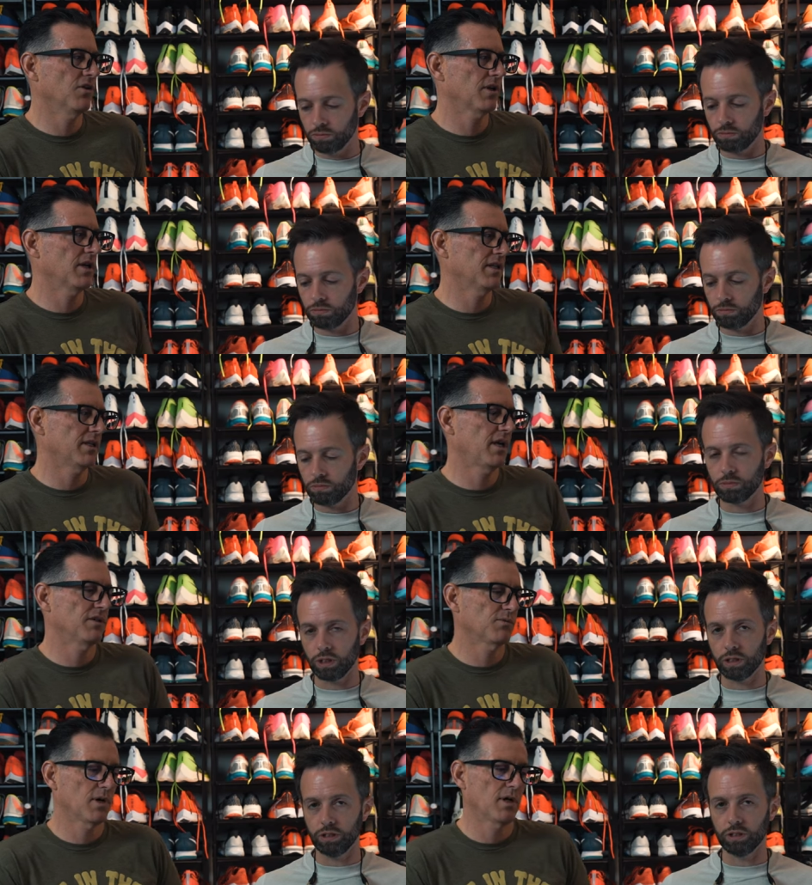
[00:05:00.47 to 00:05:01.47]
Speaker 1: you're gonna say
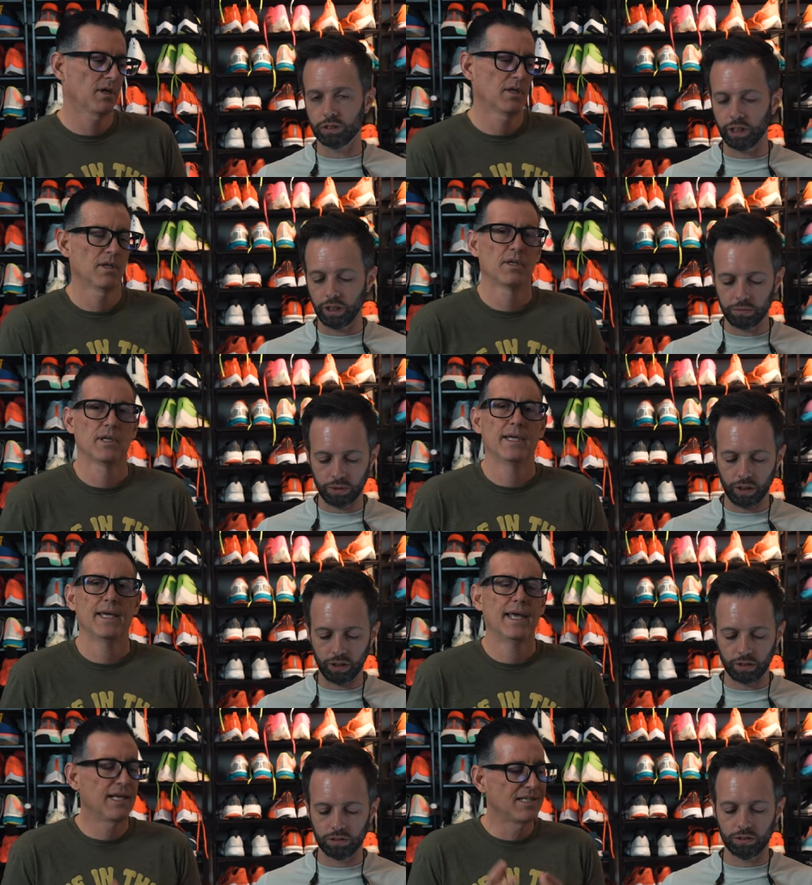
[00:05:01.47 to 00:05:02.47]
as well. Same, yeah.
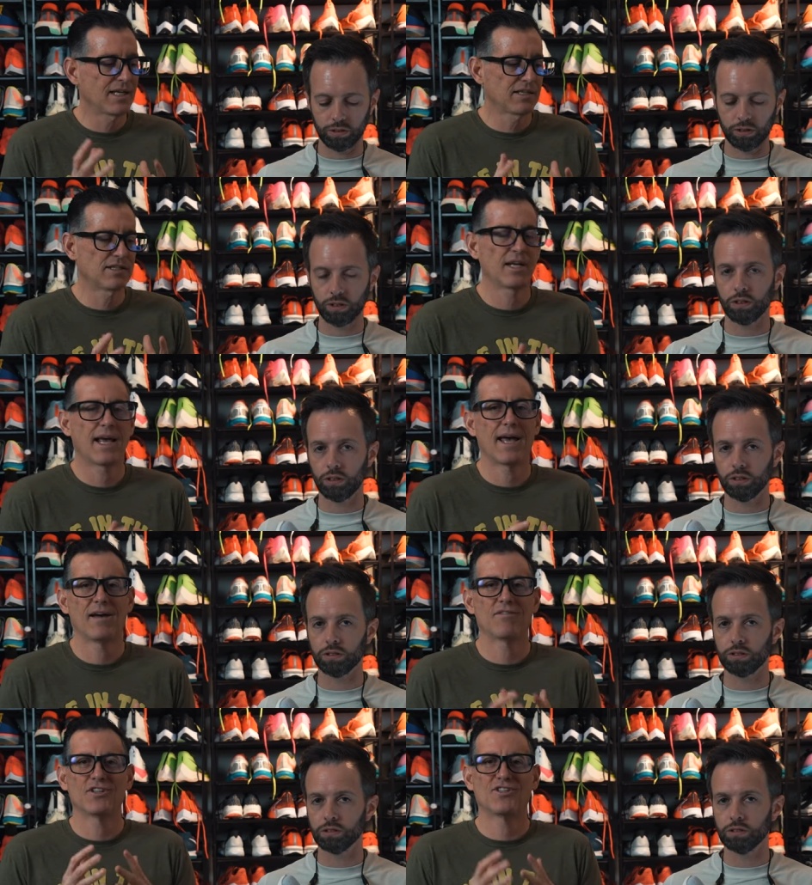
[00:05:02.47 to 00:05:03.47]
And it doesn't
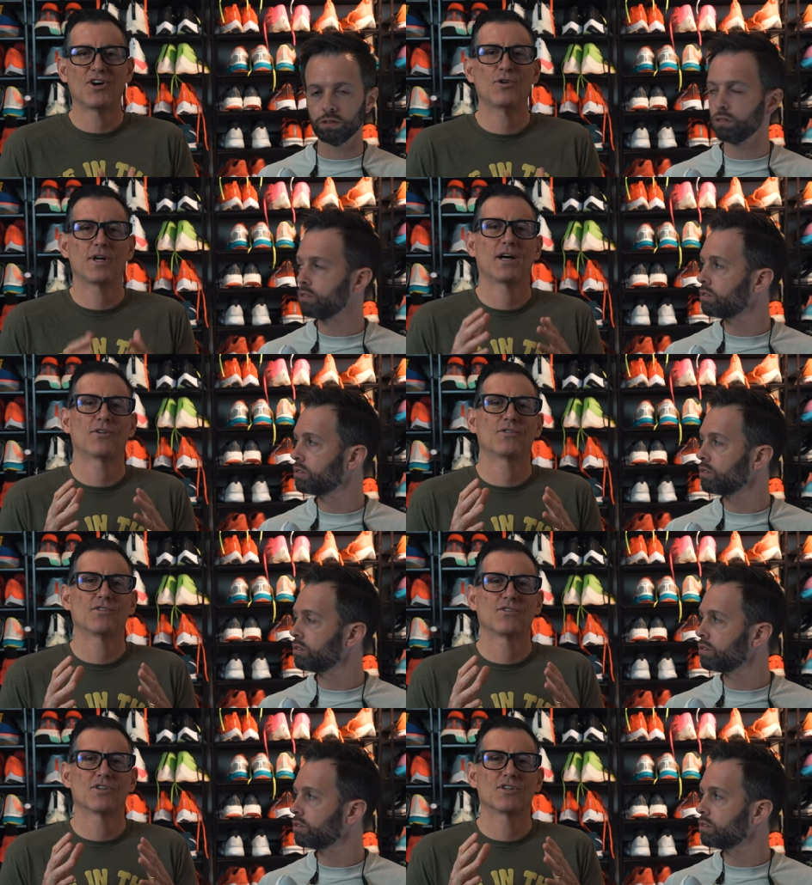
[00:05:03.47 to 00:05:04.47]
have the toe
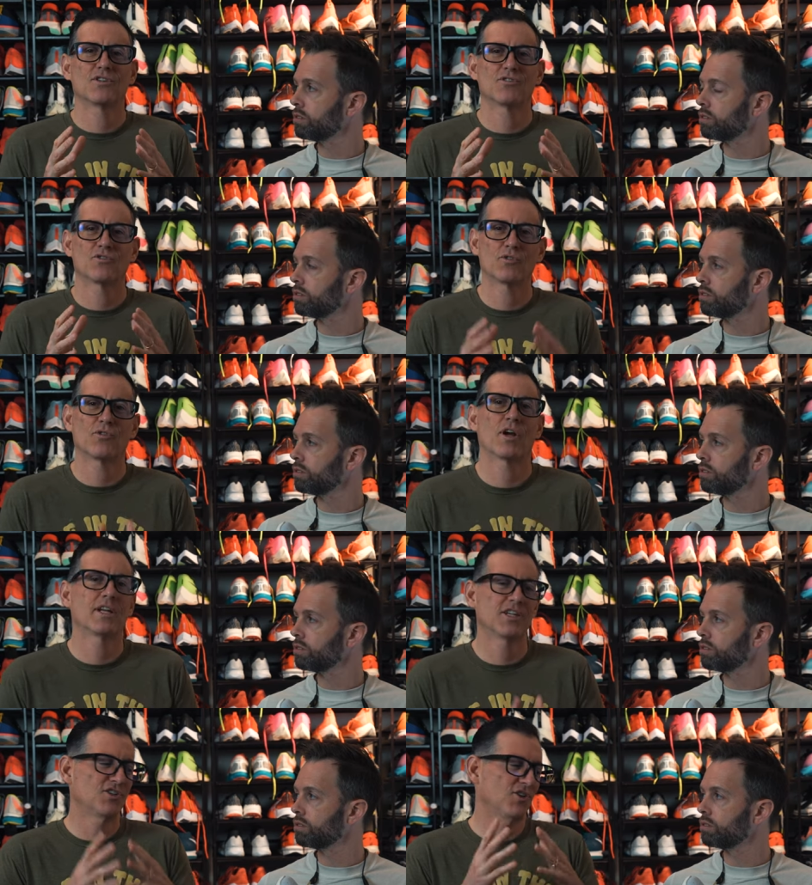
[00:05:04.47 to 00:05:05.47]
down
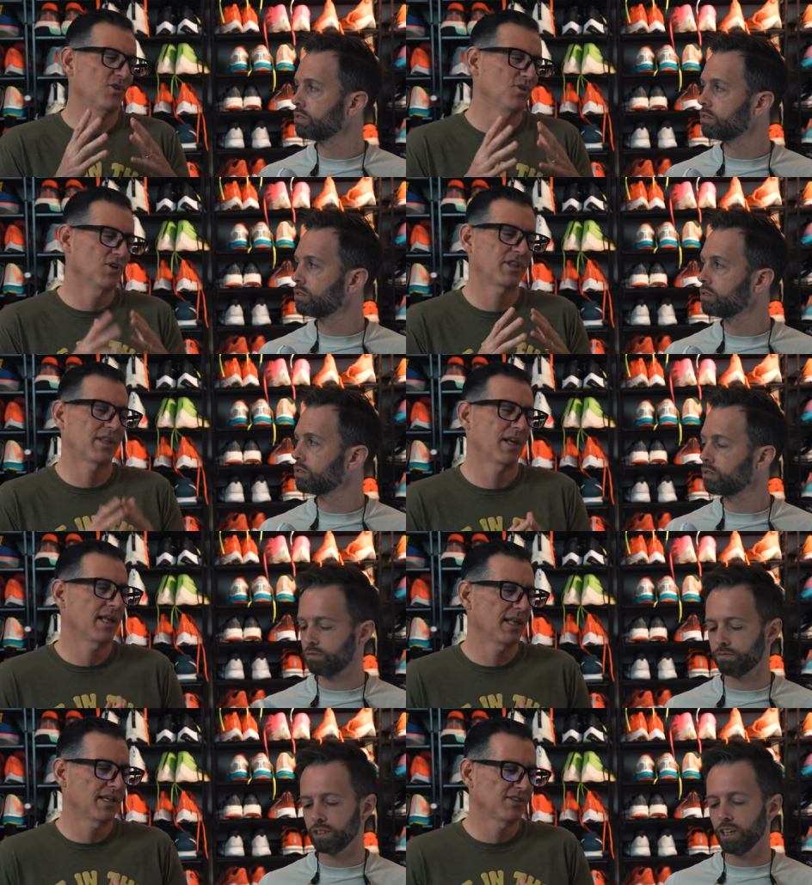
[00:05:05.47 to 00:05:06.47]
running shoe look that I
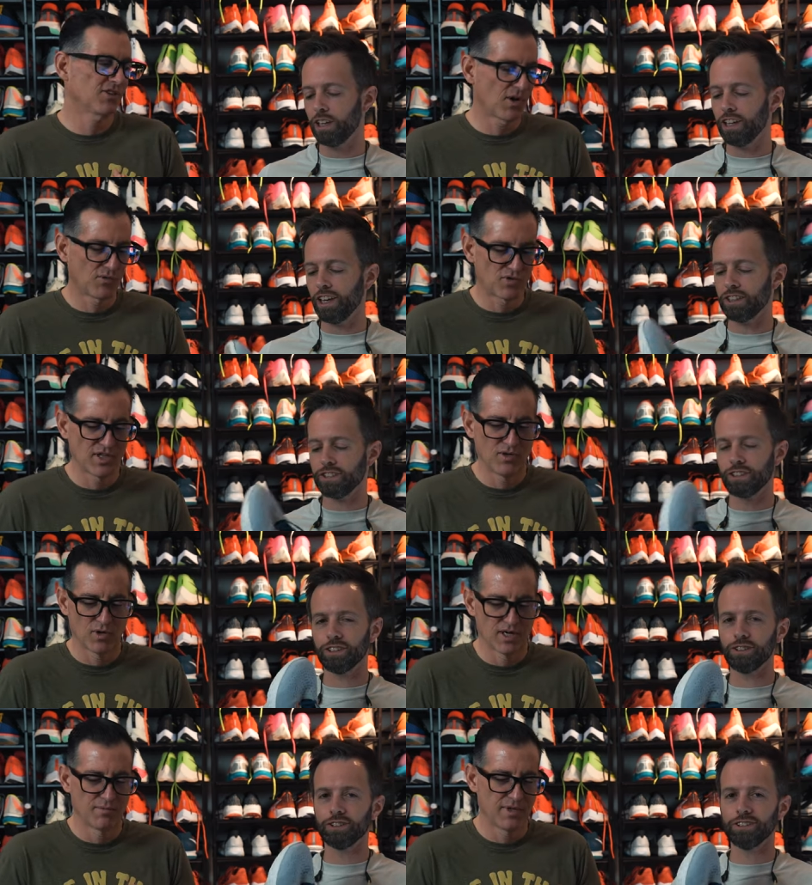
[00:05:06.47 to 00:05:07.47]
like. So yeah, I really
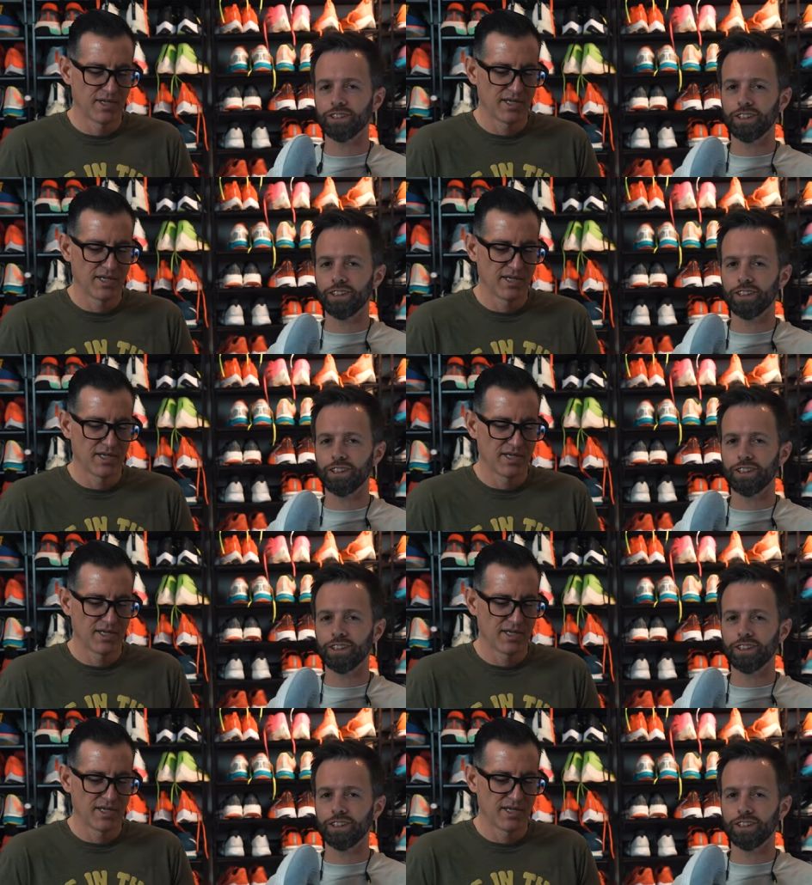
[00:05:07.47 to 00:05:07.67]
want